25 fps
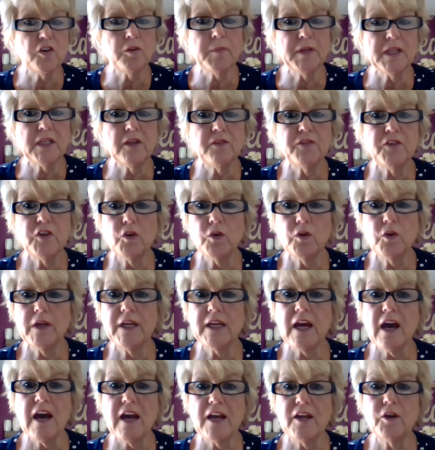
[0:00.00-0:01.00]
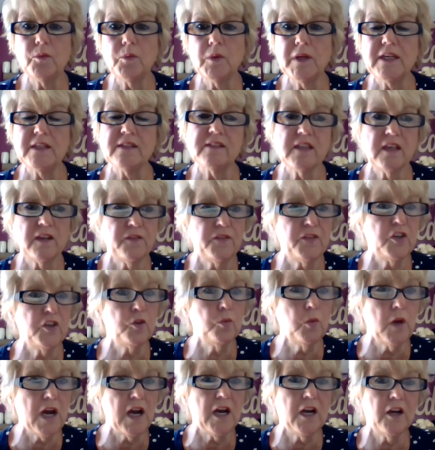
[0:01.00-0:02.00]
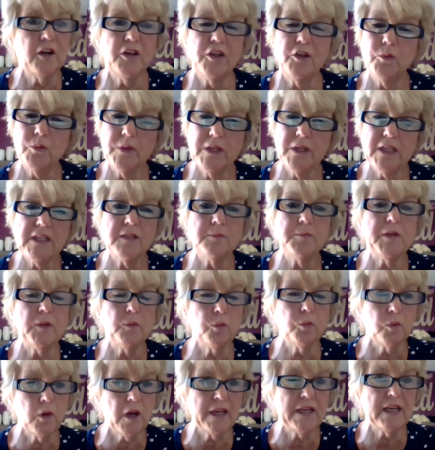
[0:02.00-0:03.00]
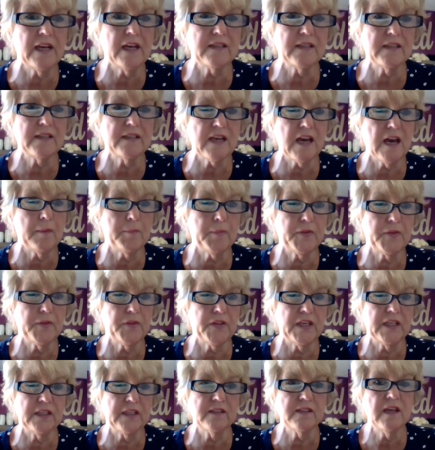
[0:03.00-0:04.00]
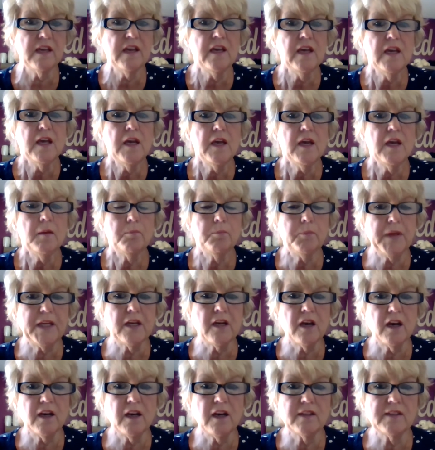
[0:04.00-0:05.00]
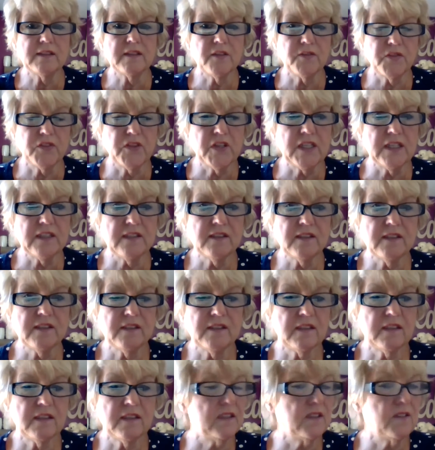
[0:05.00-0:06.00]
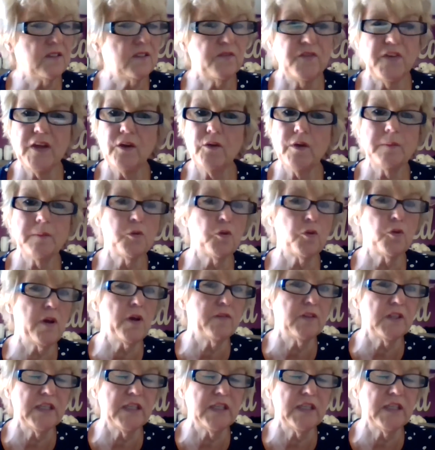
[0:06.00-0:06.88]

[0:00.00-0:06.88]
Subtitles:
if you're at a higher risk. If you are, you need to be right on top of things, because this is very prevalent